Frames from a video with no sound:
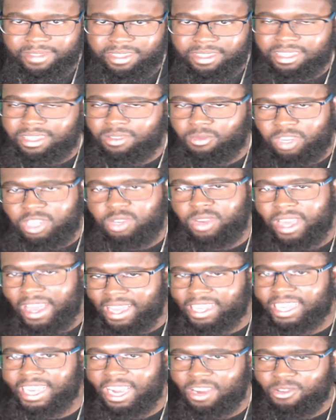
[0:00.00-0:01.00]
when you
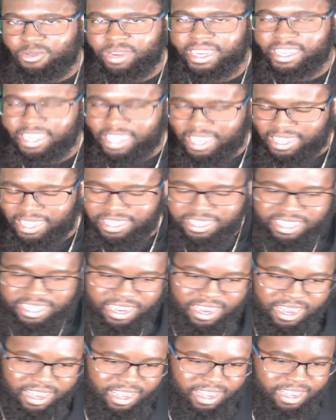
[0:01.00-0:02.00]
add Kyrie? Yes.
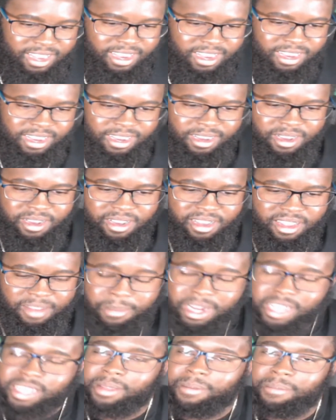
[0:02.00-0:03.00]

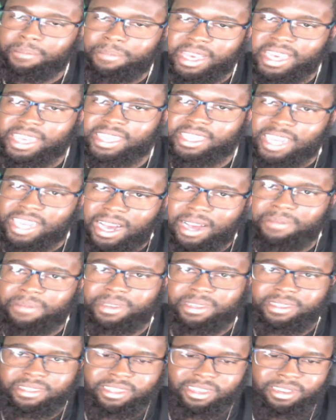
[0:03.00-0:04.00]
But the big
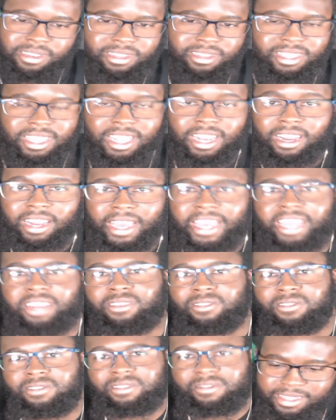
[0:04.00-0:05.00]
topic, you know, the
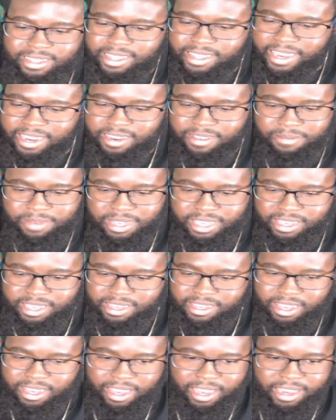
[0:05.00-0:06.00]
Lakers,
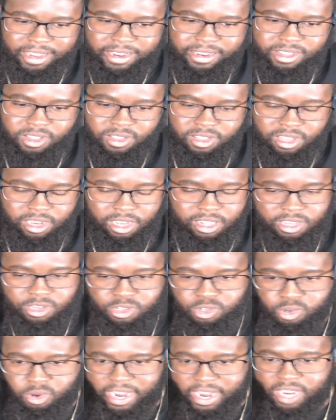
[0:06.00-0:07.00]
the
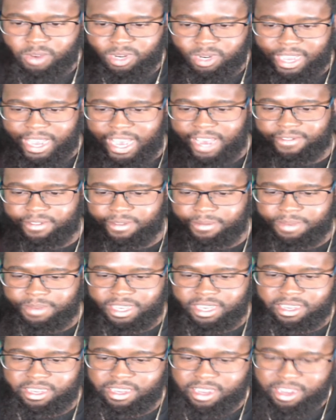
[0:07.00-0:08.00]
trade would have to
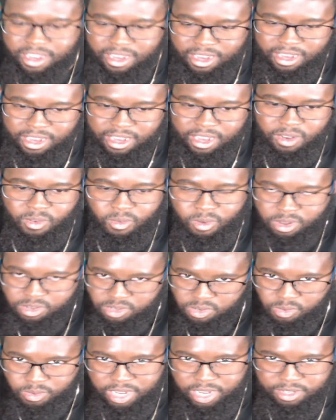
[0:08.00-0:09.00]
be
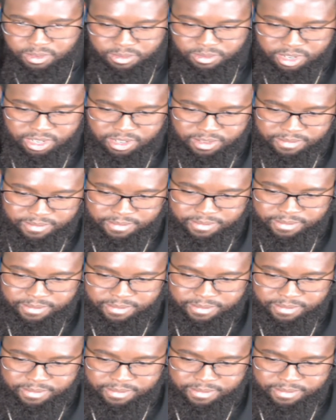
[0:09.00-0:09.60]
Russell Westbrook.